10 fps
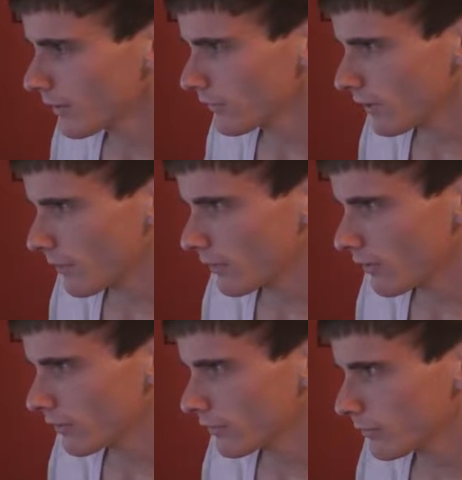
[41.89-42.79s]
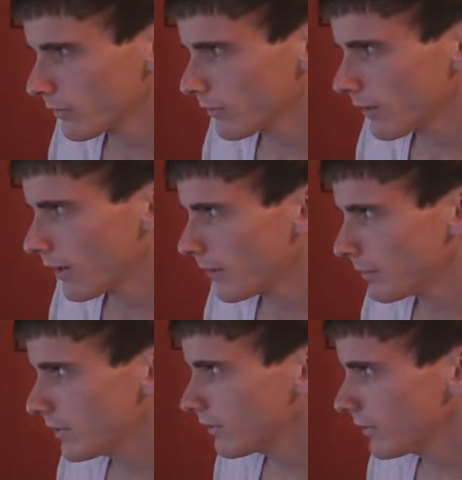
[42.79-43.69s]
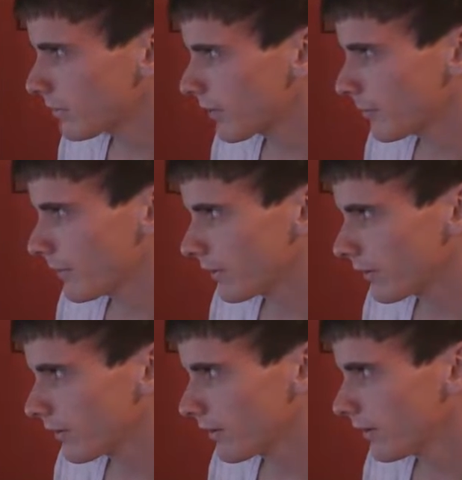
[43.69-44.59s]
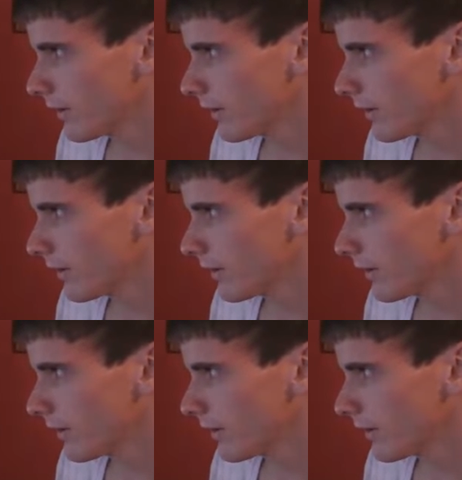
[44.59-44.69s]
So yeah, we're going through PC Part Picker,